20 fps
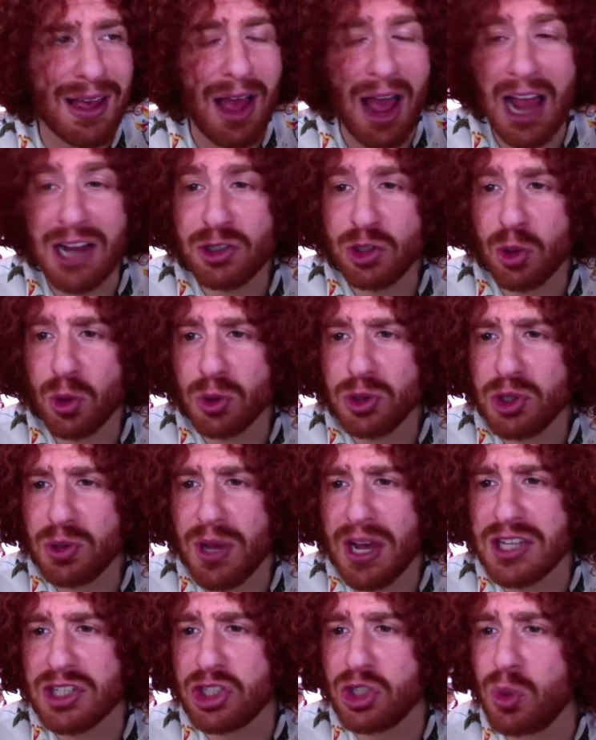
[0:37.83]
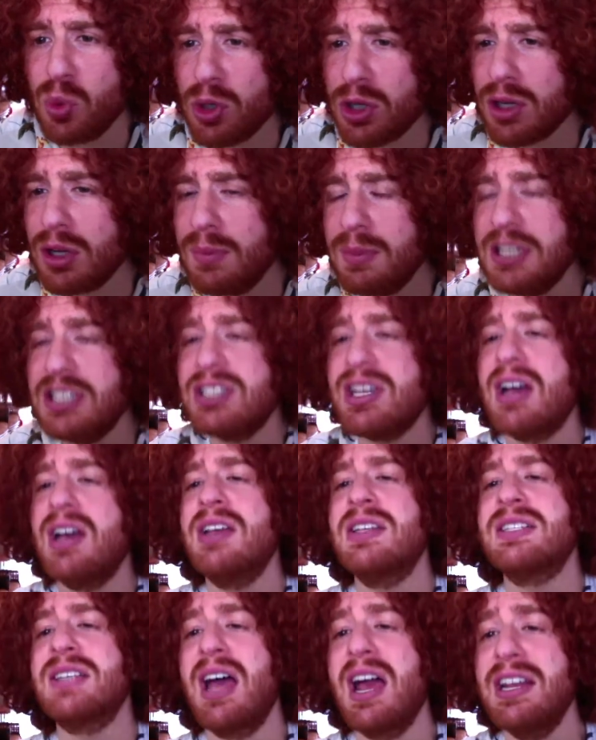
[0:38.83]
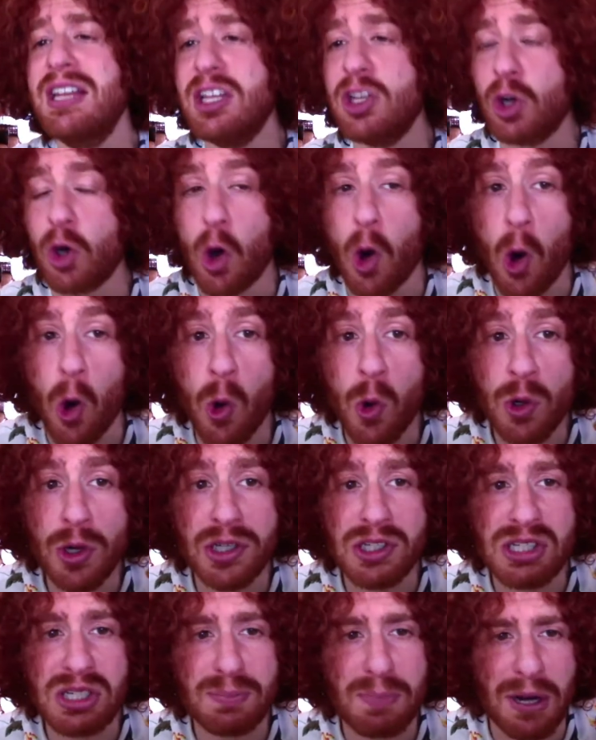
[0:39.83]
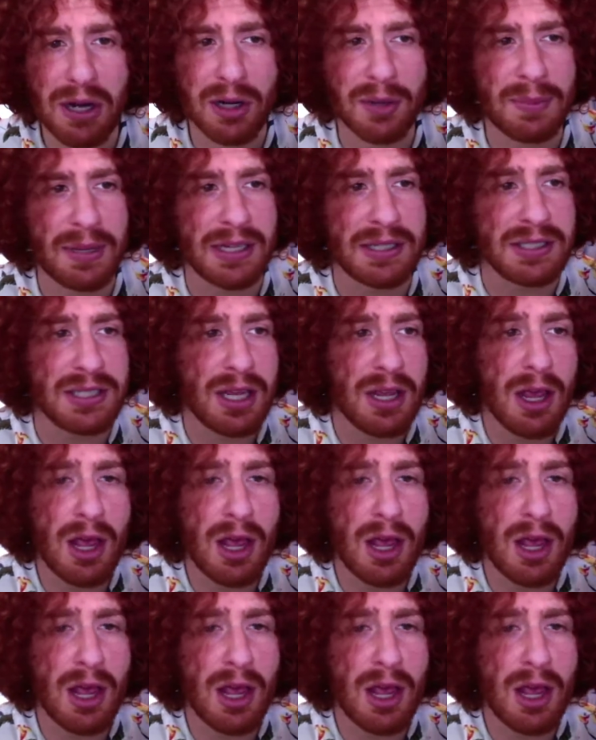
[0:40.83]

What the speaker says: I told you guys you were going to be designing your own experiment